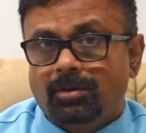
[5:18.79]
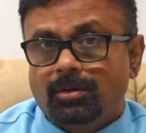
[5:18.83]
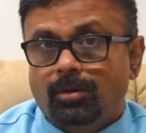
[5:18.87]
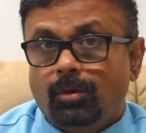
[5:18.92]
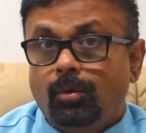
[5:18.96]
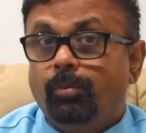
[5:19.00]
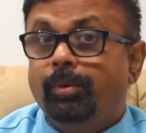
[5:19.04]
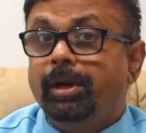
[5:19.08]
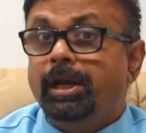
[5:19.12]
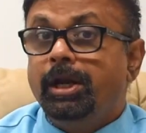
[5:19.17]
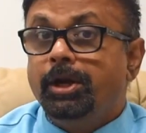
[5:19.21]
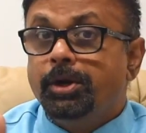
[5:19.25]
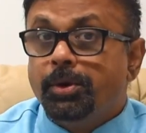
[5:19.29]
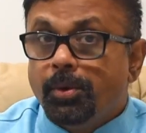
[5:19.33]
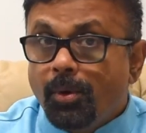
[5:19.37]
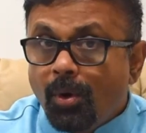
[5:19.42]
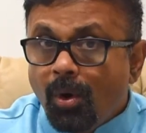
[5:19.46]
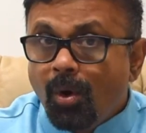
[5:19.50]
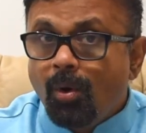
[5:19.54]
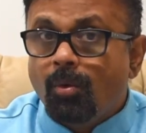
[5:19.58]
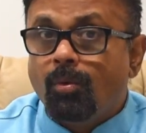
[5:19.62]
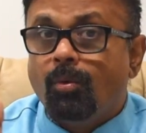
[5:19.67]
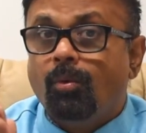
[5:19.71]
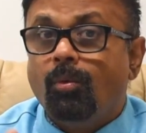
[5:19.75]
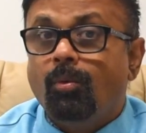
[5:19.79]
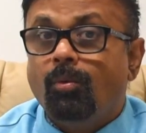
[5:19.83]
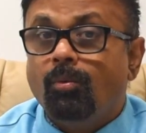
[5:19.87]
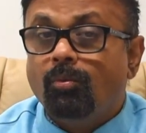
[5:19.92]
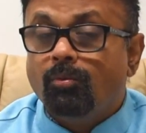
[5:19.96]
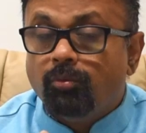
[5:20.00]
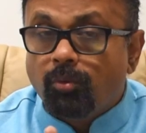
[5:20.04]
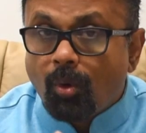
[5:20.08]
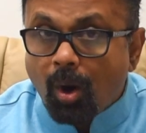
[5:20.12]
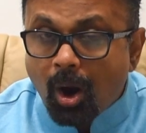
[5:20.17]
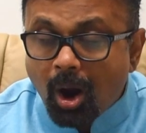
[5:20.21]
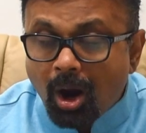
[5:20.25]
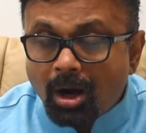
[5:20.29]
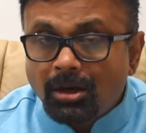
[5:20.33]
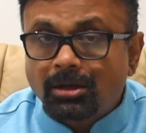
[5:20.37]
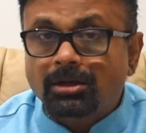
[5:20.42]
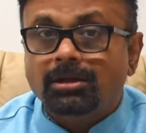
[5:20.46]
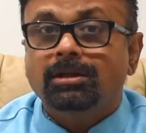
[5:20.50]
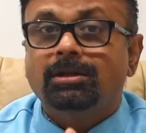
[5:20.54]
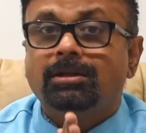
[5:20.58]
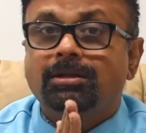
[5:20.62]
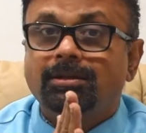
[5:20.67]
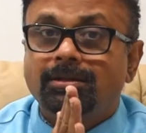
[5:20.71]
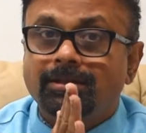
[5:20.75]
will know
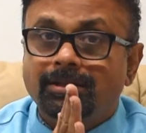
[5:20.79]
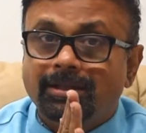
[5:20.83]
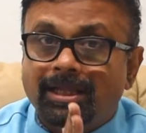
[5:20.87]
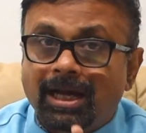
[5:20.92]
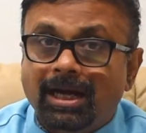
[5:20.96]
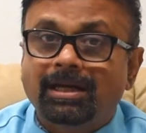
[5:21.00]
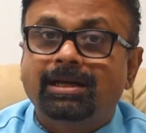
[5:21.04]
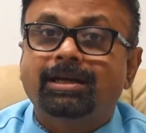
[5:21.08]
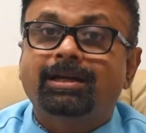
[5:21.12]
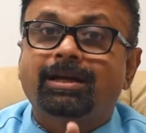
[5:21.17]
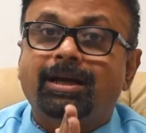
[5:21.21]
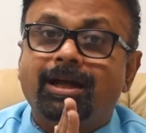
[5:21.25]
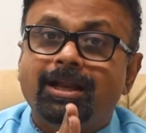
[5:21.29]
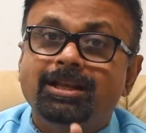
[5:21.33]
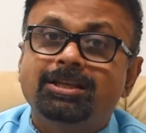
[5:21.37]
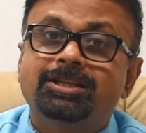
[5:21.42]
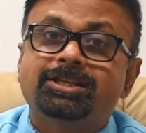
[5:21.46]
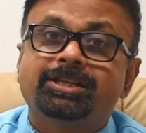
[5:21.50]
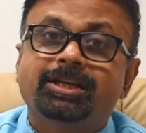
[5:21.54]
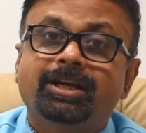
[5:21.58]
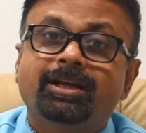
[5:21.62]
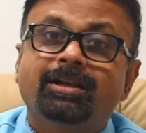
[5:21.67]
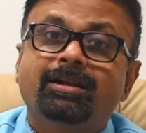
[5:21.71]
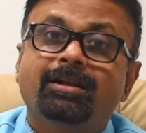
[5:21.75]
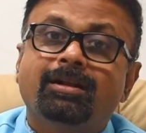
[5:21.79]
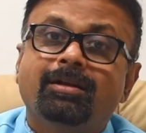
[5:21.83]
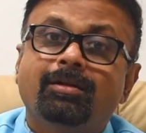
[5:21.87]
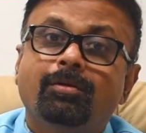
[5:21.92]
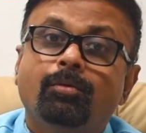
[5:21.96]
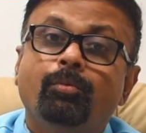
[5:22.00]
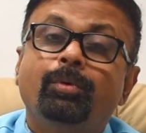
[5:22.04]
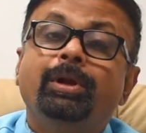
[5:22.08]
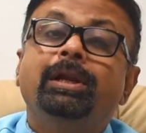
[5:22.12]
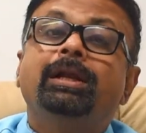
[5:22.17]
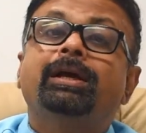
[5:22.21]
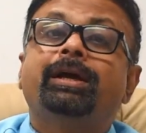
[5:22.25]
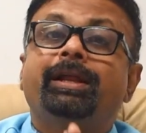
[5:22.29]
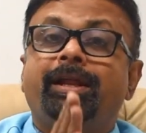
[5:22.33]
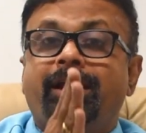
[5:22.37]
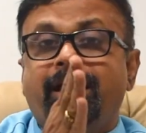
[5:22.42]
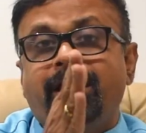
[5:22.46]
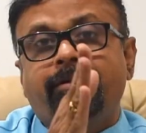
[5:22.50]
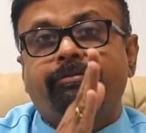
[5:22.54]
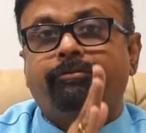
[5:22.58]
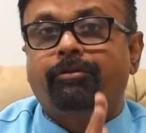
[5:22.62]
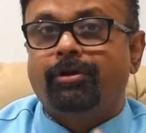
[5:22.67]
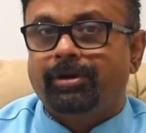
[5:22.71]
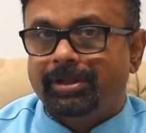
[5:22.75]
what that culture will
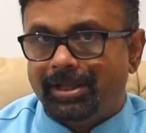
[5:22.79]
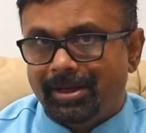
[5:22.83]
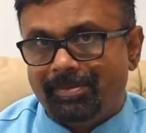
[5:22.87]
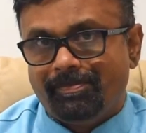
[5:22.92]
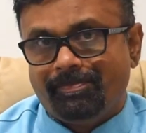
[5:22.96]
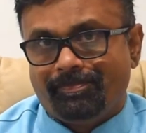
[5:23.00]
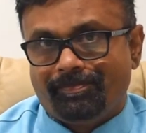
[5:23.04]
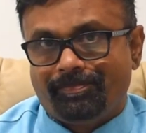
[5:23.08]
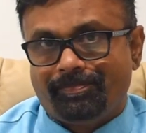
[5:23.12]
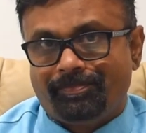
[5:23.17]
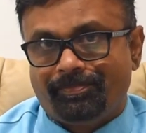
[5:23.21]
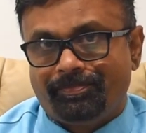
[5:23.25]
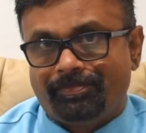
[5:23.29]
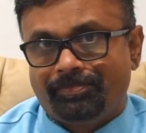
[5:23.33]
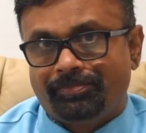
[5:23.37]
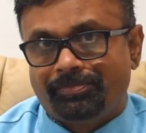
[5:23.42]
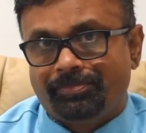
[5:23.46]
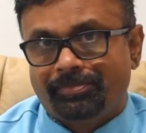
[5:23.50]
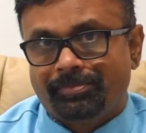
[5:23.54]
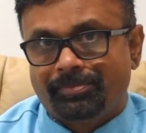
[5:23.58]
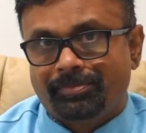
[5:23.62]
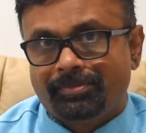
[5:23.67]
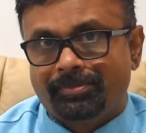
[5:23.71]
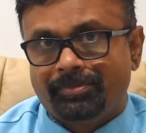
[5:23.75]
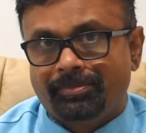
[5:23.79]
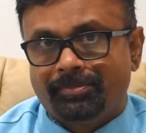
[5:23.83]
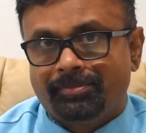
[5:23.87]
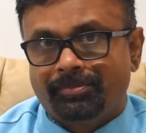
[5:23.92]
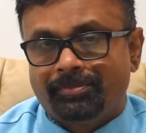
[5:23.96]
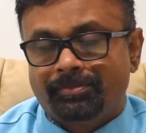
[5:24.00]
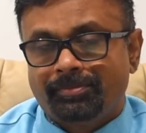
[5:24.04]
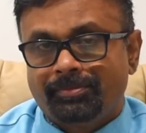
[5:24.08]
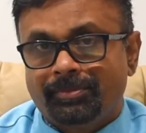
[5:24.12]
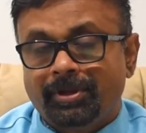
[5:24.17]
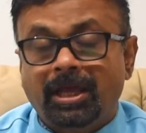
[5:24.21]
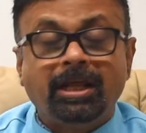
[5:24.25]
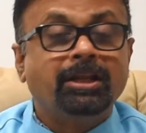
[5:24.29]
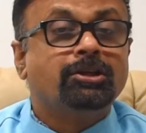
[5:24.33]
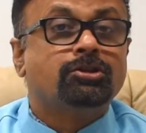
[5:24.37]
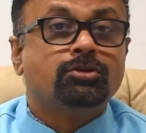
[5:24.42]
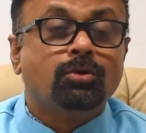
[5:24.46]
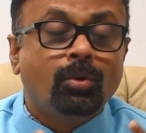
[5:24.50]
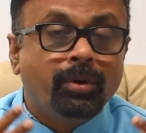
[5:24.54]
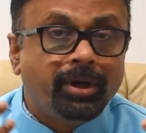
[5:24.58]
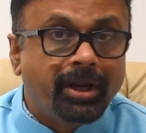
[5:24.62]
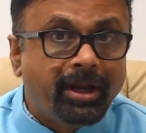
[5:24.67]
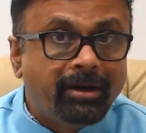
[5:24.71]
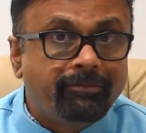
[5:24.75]
create for them. There is
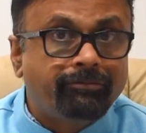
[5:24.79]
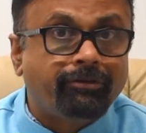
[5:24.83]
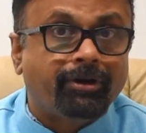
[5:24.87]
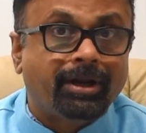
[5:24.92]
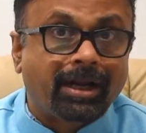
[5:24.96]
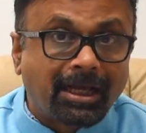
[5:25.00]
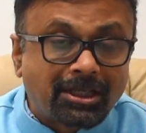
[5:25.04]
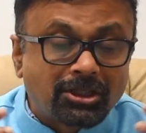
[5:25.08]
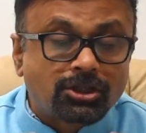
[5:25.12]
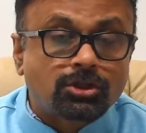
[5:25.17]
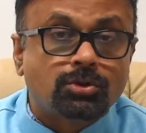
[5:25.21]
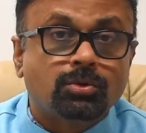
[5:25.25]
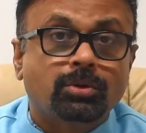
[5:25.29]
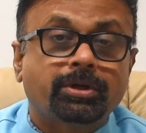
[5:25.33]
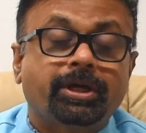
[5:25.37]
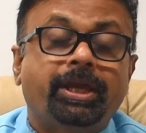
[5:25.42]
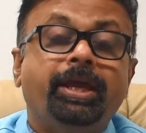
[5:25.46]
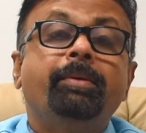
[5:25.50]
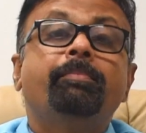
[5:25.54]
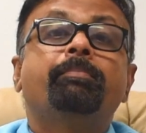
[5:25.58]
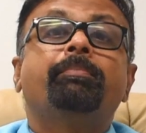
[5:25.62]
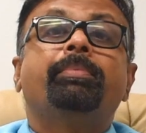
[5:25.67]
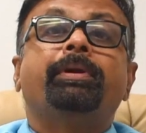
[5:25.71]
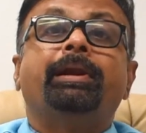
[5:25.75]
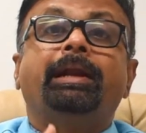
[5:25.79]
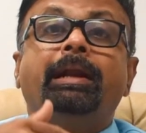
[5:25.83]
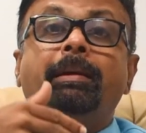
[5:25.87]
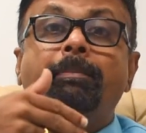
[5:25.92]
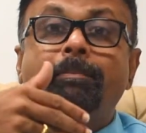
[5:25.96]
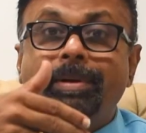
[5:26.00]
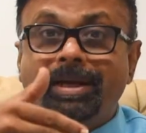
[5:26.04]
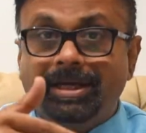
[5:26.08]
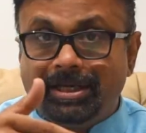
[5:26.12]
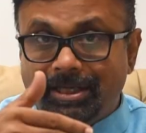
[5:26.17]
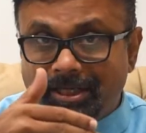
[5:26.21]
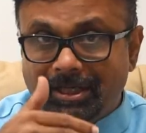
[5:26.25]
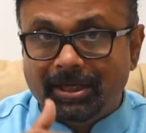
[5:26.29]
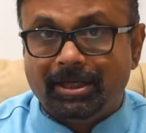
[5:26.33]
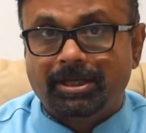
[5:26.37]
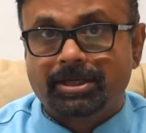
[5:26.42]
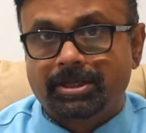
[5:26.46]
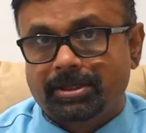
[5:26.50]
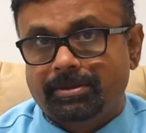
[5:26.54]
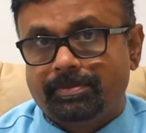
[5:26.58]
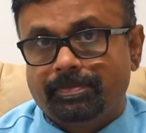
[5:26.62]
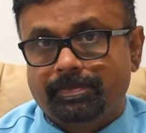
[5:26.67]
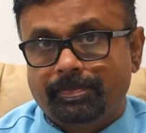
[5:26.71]
no need for us to keep repeating it.